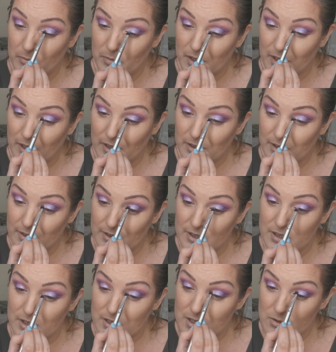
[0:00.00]
But I think they're
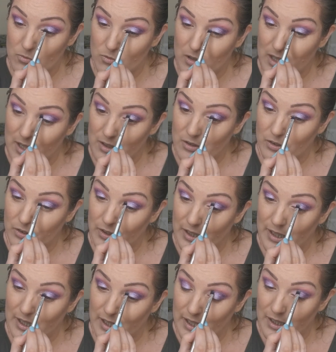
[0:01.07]
doing some work on
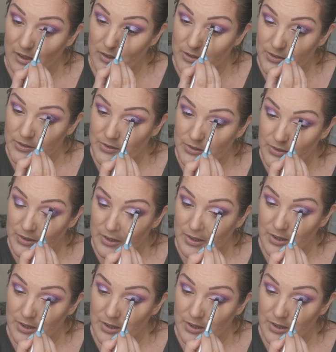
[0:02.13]
their house.